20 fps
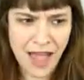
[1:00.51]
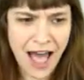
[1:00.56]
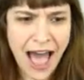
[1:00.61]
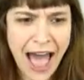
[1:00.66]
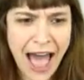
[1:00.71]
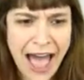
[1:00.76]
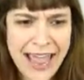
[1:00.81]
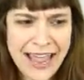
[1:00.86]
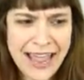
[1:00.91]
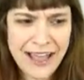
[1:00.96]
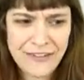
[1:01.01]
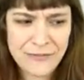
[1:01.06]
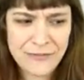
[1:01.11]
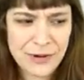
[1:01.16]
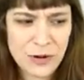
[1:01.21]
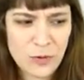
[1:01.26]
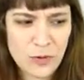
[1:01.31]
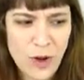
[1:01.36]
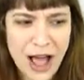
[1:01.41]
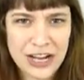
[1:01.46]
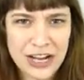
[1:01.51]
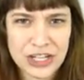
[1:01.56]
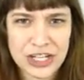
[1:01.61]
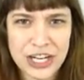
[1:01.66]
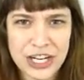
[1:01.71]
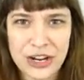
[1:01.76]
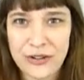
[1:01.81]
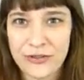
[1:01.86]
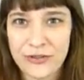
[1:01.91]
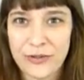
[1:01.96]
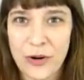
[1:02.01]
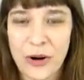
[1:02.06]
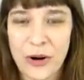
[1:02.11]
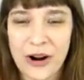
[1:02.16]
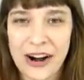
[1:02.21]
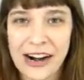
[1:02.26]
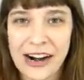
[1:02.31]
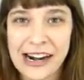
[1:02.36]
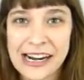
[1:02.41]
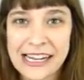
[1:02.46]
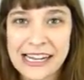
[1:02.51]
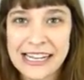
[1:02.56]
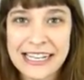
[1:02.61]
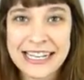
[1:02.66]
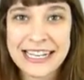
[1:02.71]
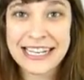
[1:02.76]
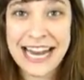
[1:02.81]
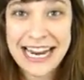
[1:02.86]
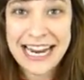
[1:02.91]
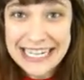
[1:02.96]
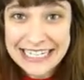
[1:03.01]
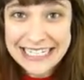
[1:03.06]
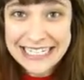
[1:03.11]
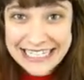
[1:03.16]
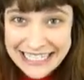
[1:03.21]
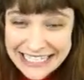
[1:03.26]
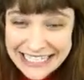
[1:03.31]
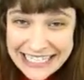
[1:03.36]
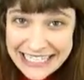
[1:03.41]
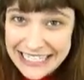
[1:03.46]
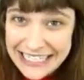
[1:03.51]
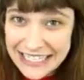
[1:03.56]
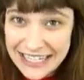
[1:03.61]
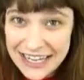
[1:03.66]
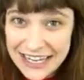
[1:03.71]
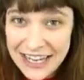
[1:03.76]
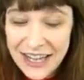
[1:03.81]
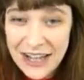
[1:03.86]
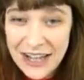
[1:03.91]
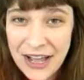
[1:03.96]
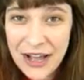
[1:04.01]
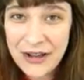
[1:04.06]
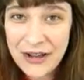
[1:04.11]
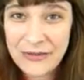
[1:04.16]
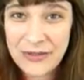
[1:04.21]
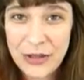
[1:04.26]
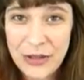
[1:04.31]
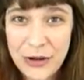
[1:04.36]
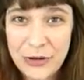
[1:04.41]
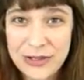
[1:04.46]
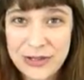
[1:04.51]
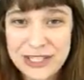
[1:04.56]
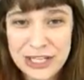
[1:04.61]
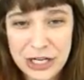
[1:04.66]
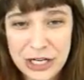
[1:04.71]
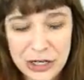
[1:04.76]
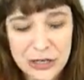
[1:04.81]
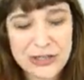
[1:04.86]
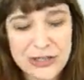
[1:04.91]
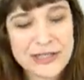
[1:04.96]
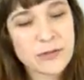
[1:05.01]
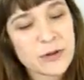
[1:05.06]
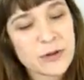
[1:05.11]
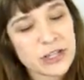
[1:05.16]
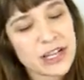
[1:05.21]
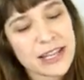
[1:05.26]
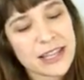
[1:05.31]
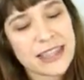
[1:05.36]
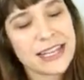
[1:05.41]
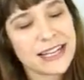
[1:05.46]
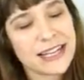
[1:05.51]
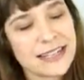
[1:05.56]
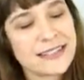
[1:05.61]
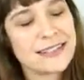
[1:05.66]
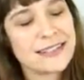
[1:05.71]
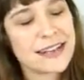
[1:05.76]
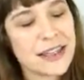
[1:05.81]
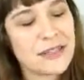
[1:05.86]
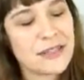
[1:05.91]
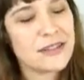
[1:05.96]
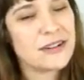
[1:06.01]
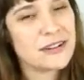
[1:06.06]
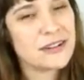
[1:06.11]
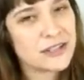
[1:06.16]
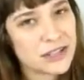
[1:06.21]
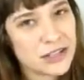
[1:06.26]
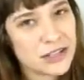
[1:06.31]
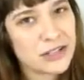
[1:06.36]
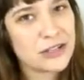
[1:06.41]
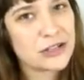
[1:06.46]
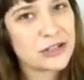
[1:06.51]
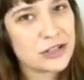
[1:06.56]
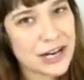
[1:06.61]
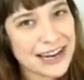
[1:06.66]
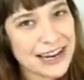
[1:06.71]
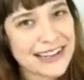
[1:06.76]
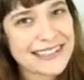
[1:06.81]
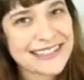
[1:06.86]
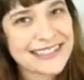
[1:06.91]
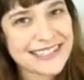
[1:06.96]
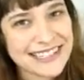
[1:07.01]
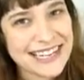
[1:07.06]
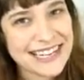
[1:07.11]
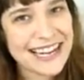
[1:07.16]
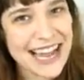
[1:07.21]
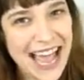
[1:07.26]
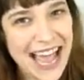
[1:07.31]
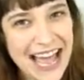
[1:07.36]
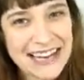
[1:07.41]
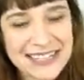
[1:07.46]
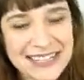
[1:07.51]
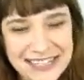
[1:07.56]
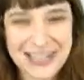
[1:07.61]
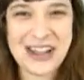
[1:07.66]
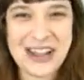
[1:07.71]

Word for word: I have been watching for 19 of those years, which I think is nothing to shake a stick at.